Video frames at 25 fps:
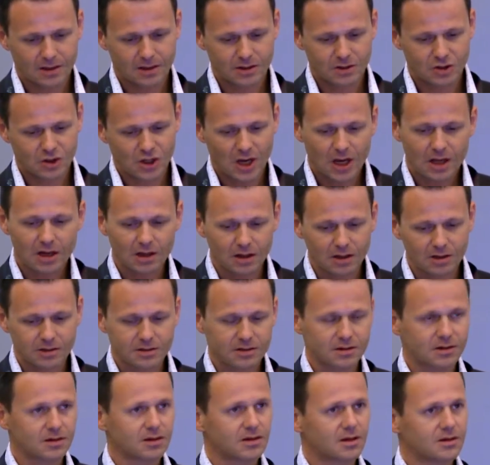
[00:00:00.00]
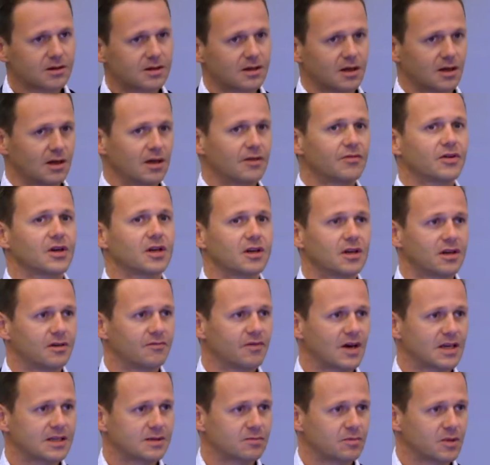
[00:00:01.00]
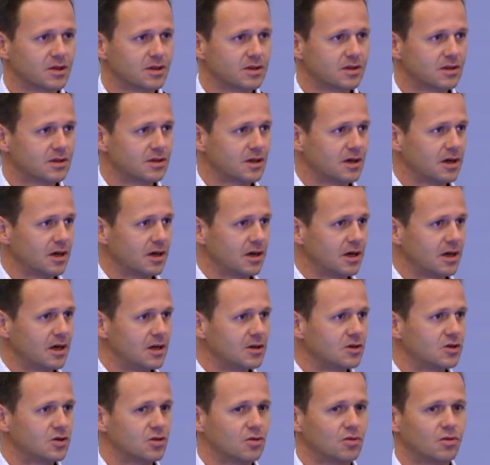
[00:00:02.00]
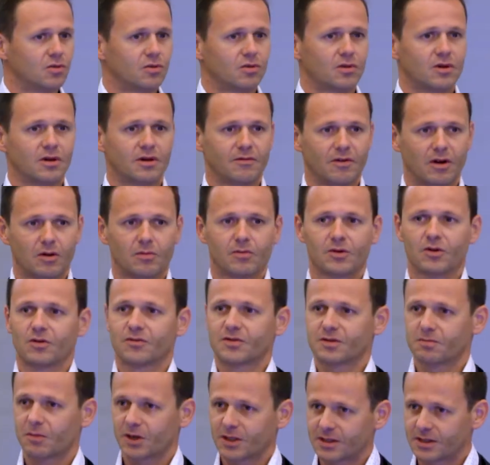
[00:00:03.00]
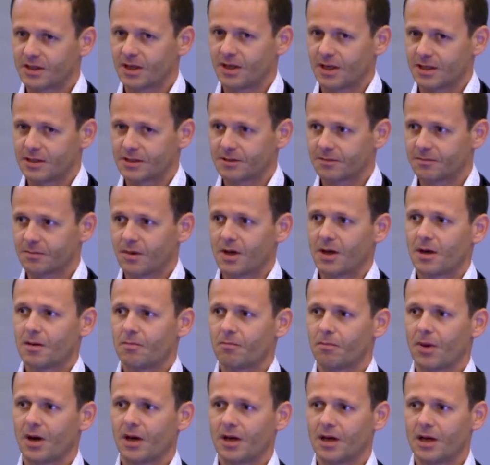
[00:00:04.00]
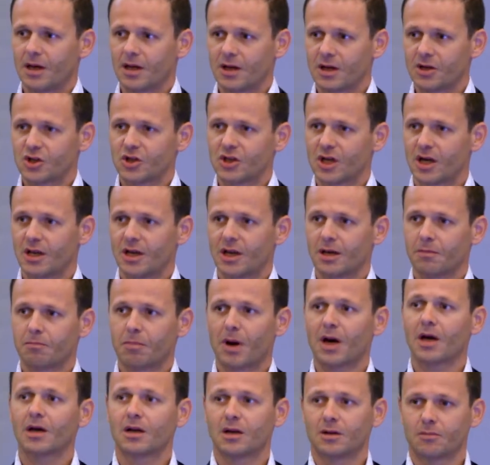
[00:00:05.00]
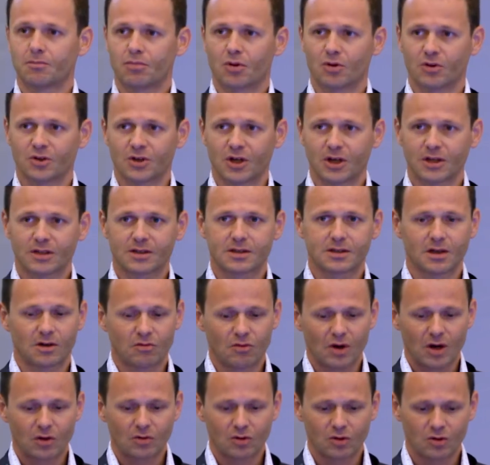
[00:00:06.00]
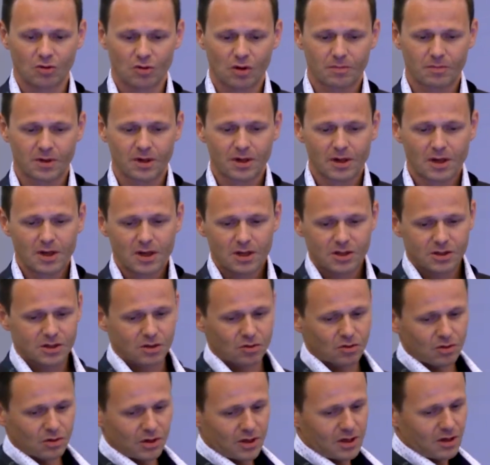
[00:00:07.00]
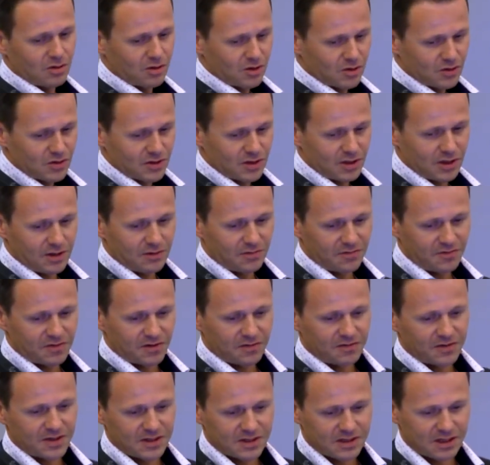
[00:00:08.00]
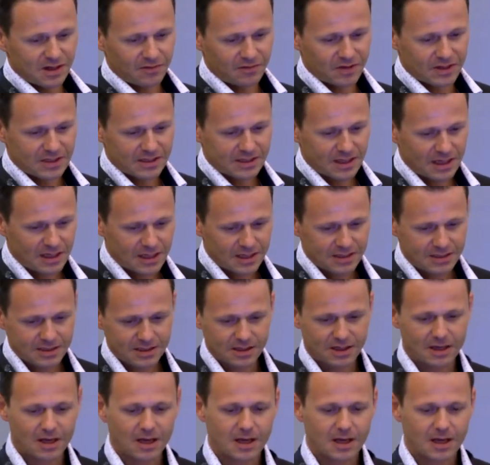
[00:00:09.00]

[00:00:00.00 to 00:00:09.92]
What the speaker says: channeled significant investments into the development of smart cities by initiating pilot projects around Europe. So here you see 57 cities